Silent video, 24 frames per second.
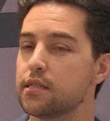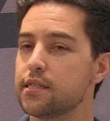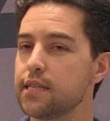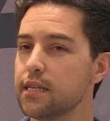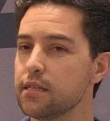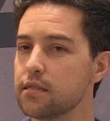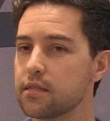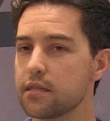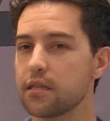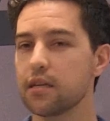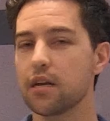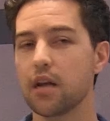
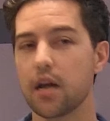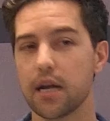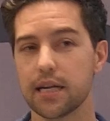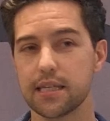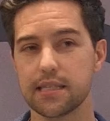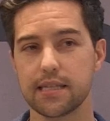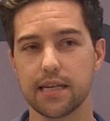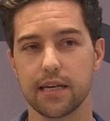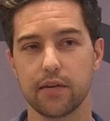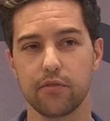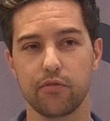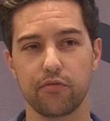Since the
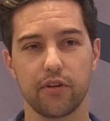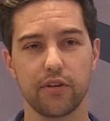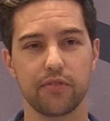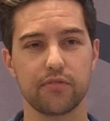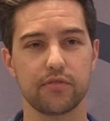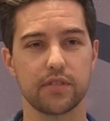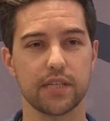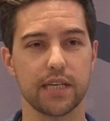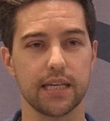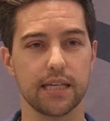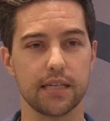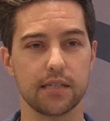nineteen
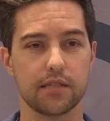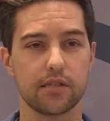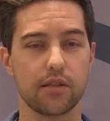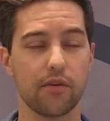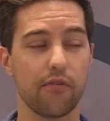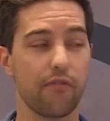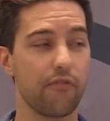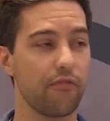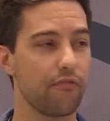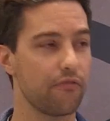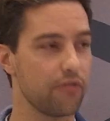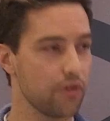fifties,
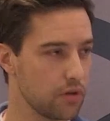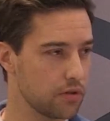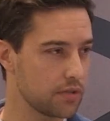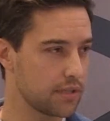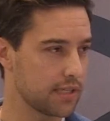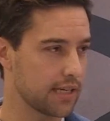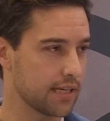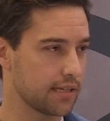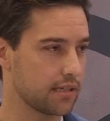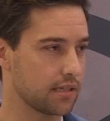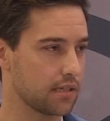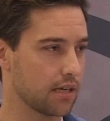the food
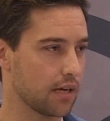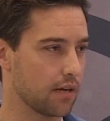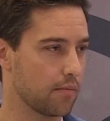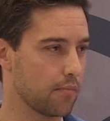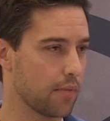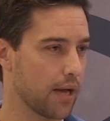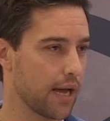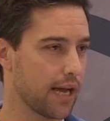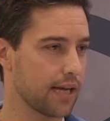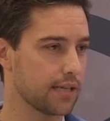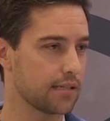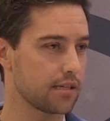system
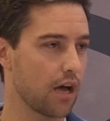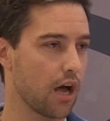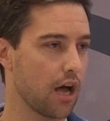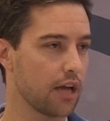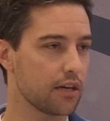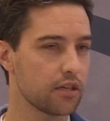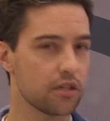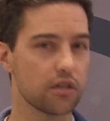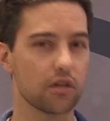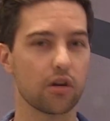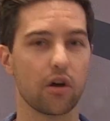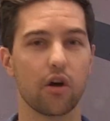has
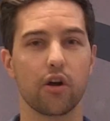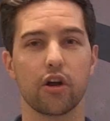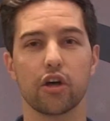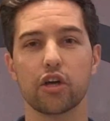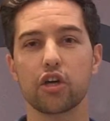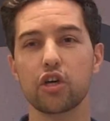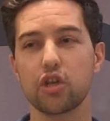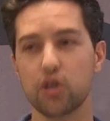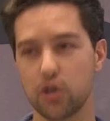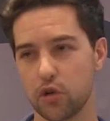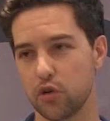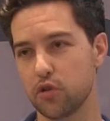undergone a
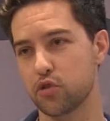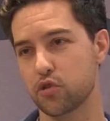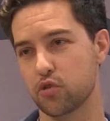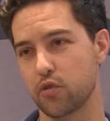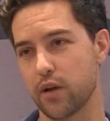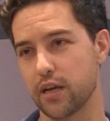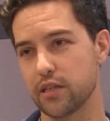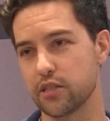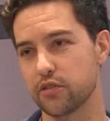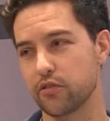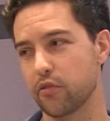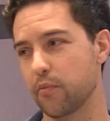huge
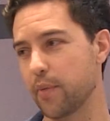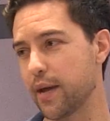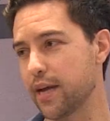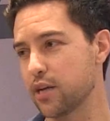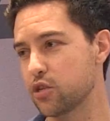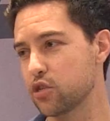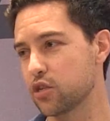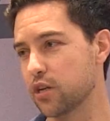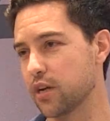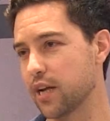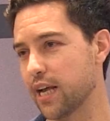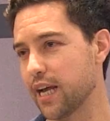
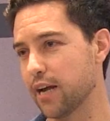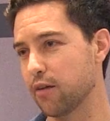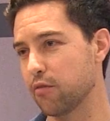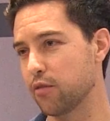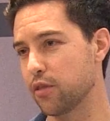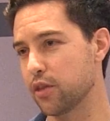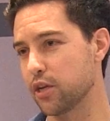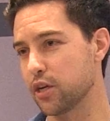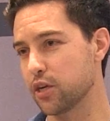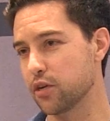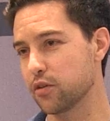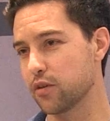transformation here
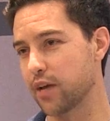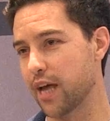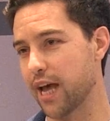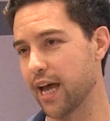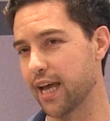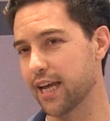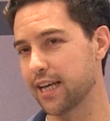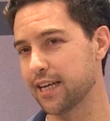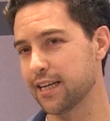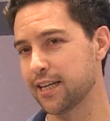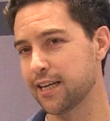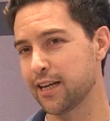in the U
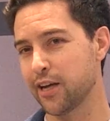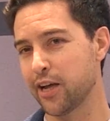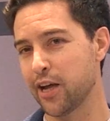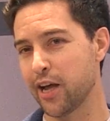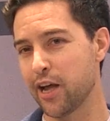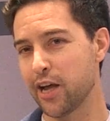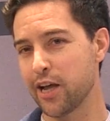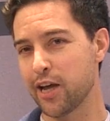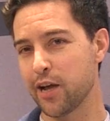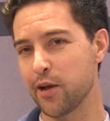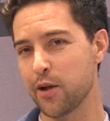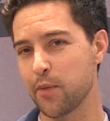K.
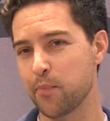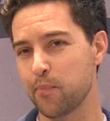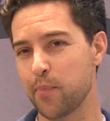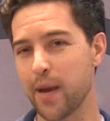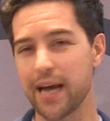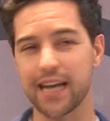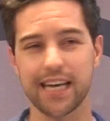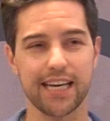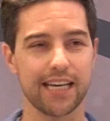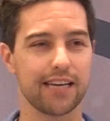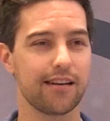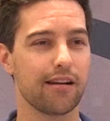
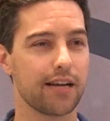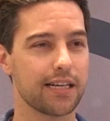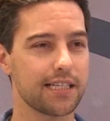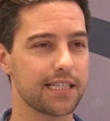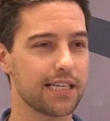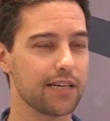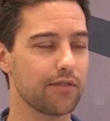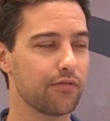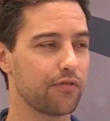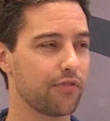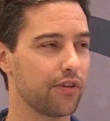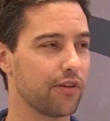Back in
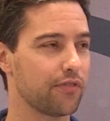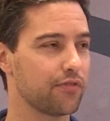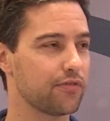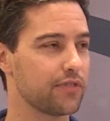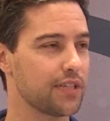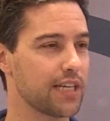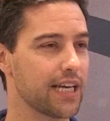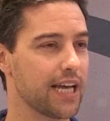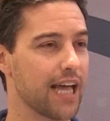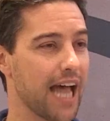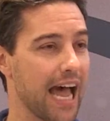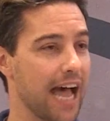nineteen
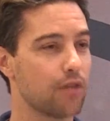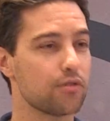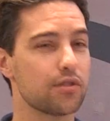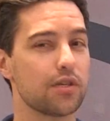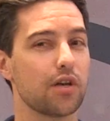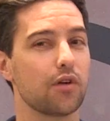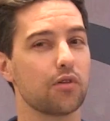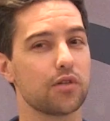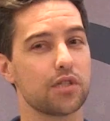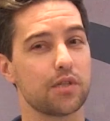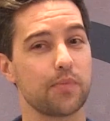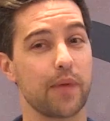fifty,
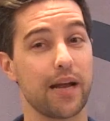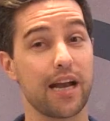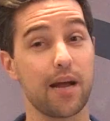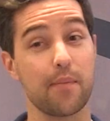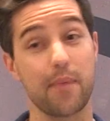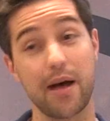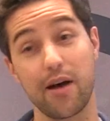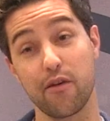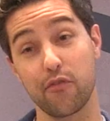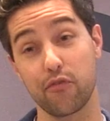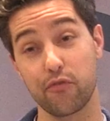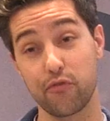households spent
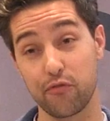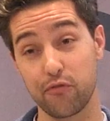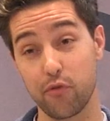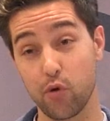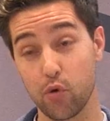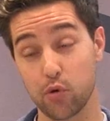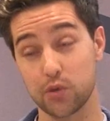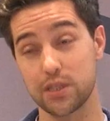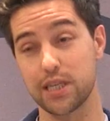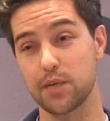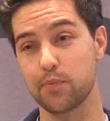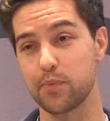about
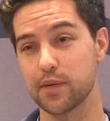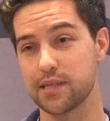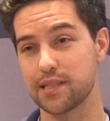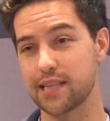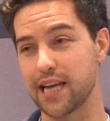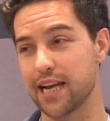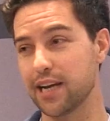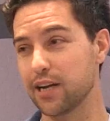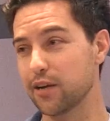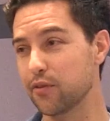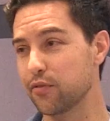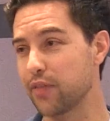forty
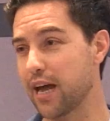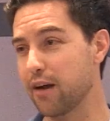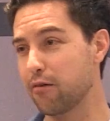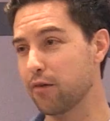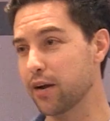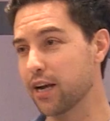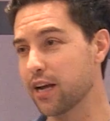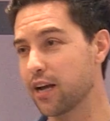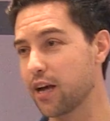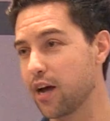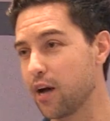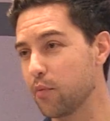percent of their
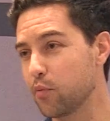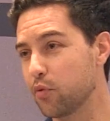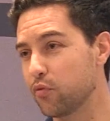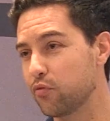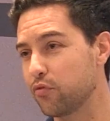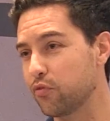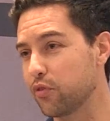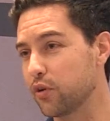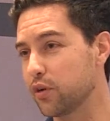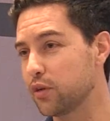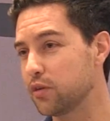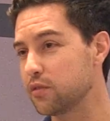income on
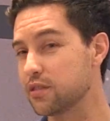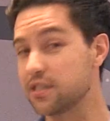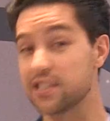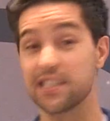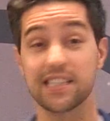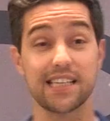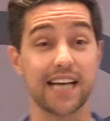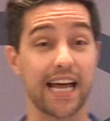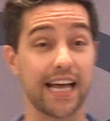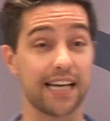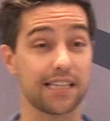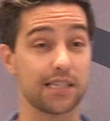food.
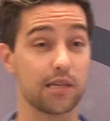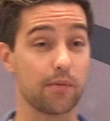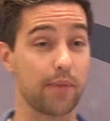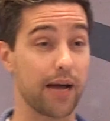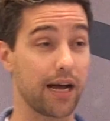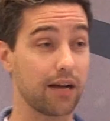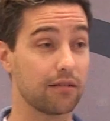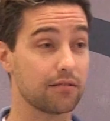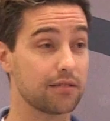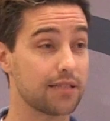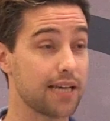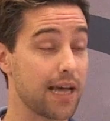Today, it's
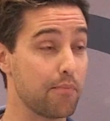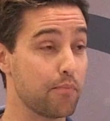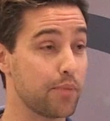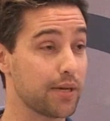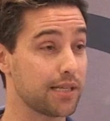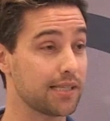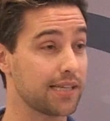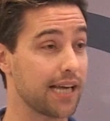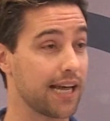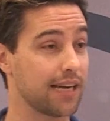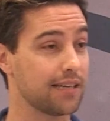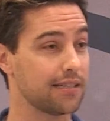about ten
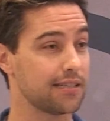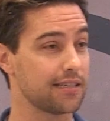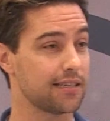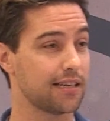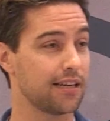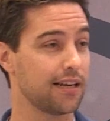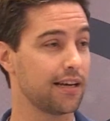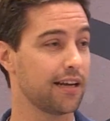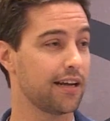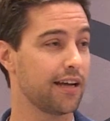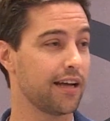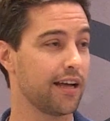percent.